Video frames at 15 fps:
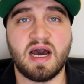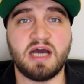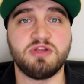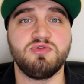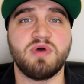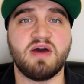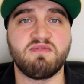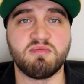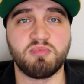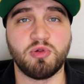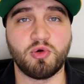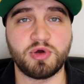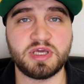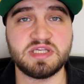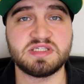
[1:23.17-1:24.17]
I do have
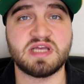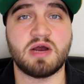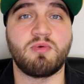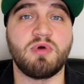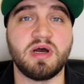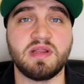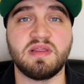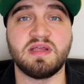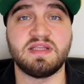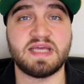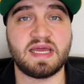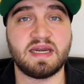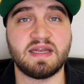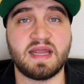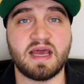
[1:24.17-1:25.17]
employees that run the
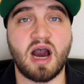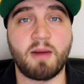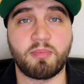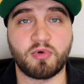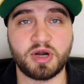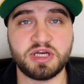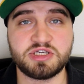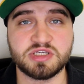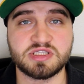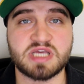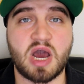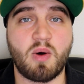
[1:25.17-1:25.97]
day-to-day operations.